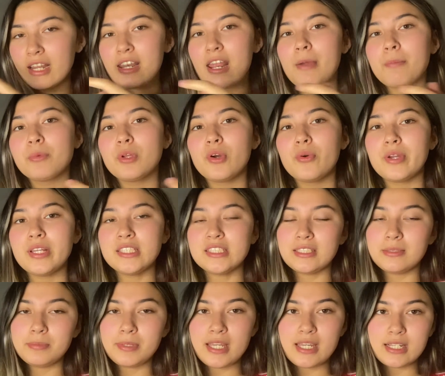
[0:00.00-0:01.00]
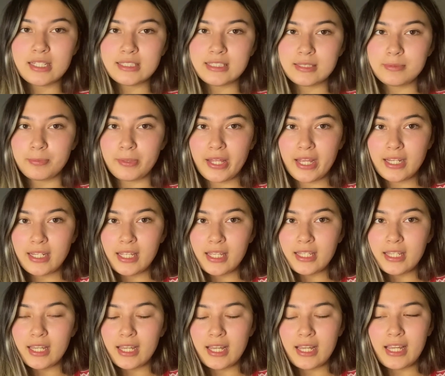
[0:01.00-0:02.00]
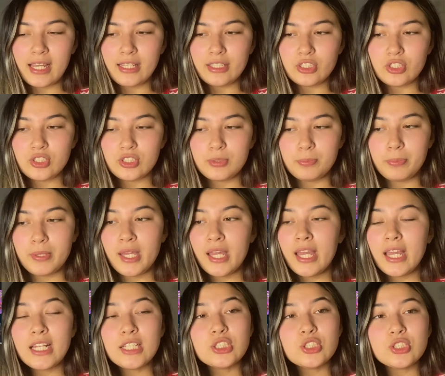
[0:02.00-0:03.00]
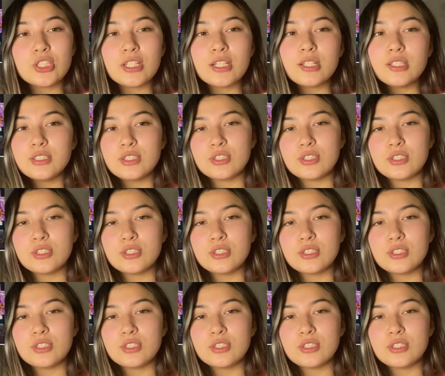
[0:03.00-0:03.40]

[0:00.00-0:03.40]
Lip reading: and I'm going to be explaining each picture.